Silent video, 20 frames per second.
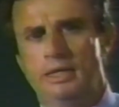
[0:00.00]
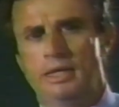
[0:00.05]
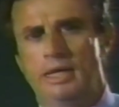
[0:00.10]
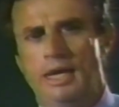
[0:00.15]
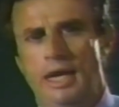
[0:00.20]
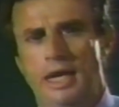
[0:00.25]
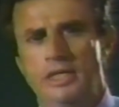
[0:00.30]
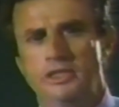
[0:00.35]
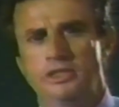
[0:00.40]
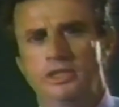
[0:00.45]

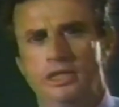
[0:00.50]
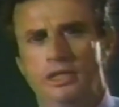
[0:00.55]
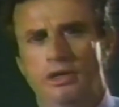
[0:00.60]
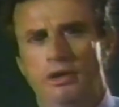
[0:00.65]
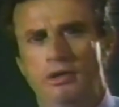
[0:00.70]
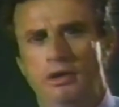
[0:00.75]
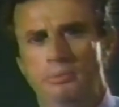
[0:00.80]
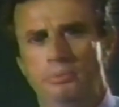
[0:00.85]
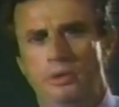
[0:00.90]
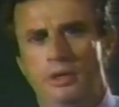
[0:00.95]
as they
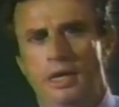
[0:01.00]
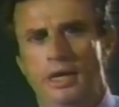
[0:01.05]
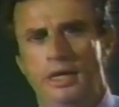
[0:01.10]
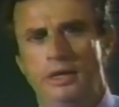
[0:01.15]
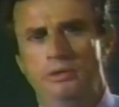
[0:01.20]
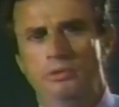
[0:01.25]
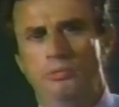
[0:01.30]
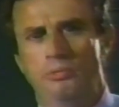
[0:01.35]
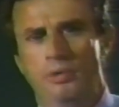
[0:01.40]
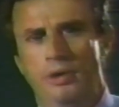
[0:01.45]
are
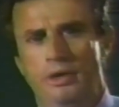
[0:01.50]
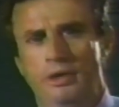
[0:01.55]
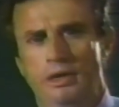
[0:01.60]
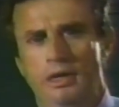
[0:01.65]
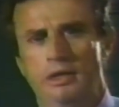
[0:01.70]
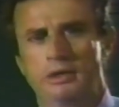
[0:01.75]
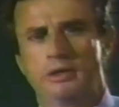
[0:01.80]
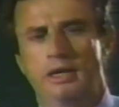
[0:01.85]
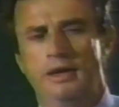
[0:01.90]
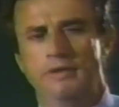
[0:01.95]
applied when an
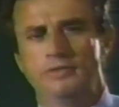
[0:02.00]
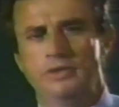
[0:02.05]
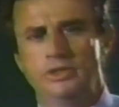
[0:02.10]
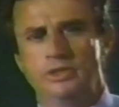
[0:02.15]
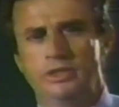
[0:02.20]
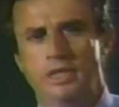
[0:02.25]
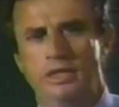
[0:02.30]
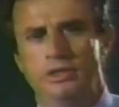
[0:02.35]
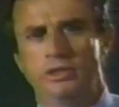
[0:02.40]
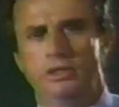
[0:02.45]
aircraft is
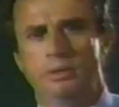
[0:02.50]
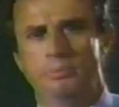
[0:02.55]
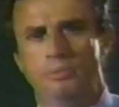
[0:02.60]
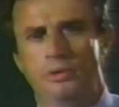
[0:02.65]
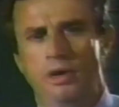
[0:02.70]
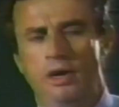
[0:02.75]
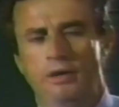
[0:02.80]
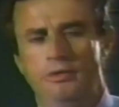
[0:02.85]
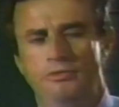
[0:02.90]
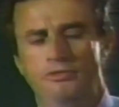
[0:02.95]
set to
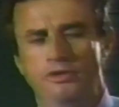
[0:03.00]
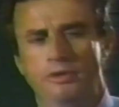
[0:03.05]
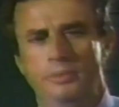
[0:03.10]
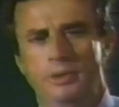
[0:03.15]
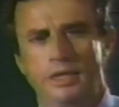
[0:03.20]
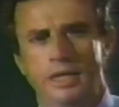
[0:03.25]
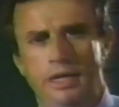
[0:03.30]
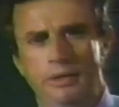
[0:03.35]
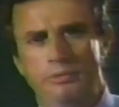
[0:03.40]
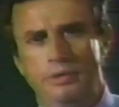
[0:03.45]
depart from a
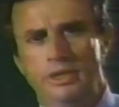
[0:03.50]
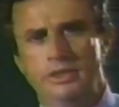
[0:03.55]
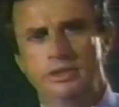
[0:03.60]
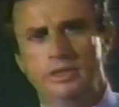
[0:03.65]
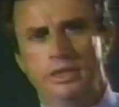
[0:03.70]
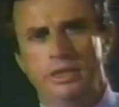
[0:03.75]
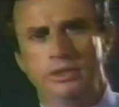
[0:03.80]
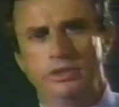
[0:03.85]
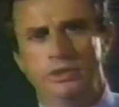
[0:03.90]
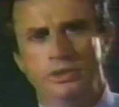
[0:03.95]
gateway
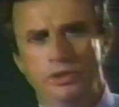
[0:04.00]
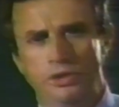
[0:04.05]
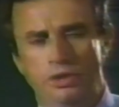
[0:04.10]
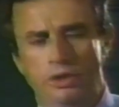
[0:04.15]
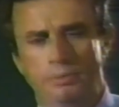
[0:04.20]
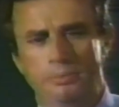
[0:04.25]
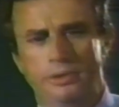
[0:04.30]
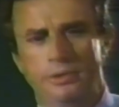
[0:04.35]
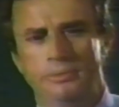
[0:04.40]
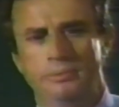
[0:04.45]
city to Europe.